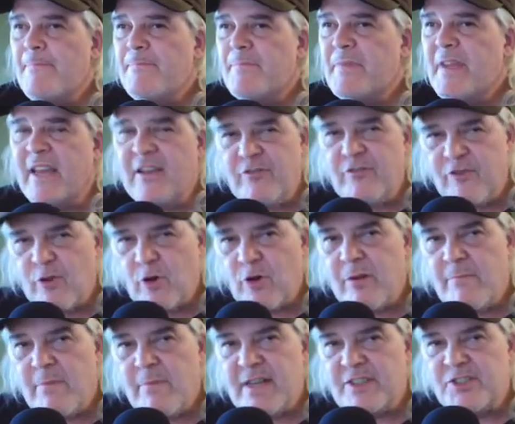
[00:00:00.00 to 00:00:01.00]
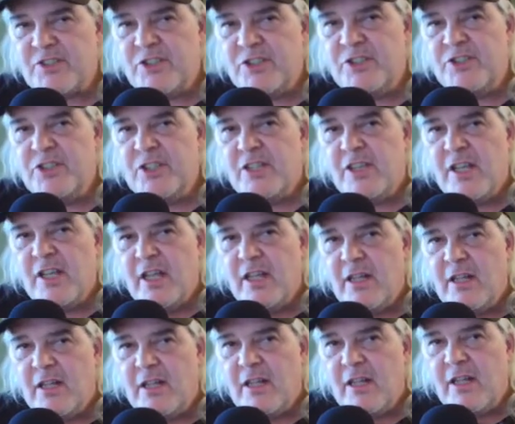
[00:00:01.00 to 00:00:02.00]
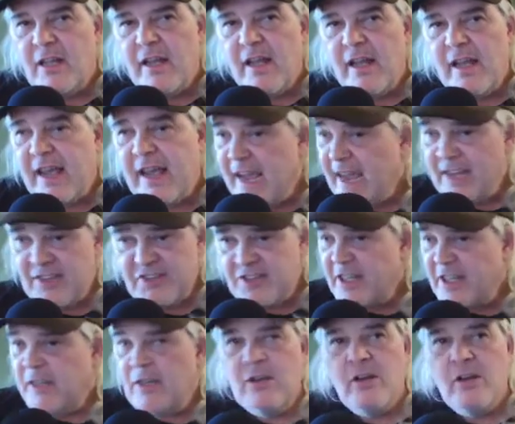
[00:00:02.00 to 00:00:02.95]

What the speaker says: a forum message asking